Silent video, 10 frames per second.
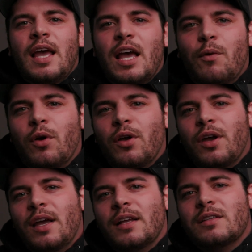it
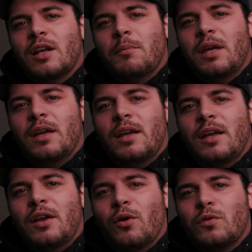really is gonna be,
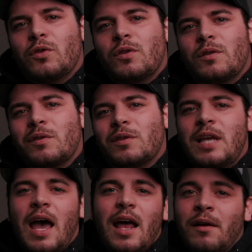you know,
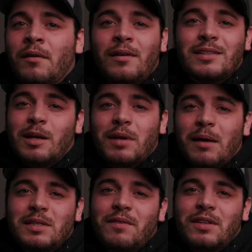10,
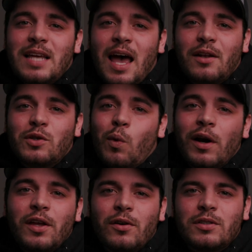sometimes even 10,
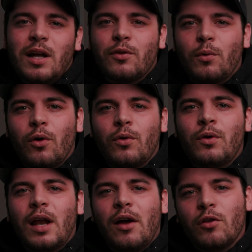20 years down the road,
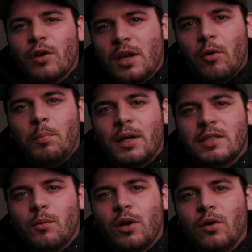now you're looking at
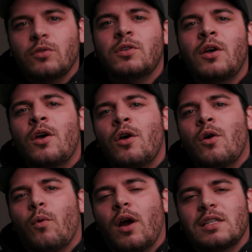replacing windows.
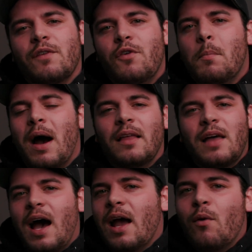Whereas if you buy
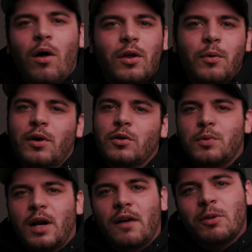the high quality windows
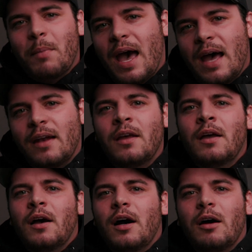right off the bat,
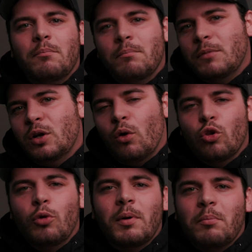you know,
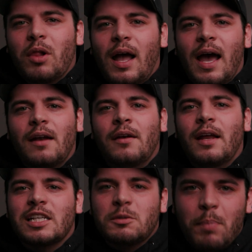aluminum clad,
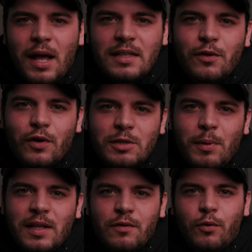
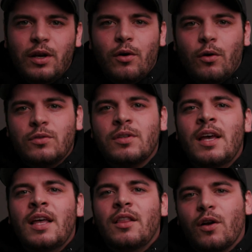expensive windows,
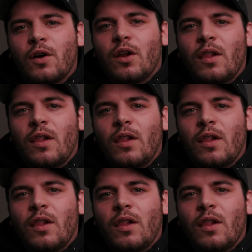they're gonna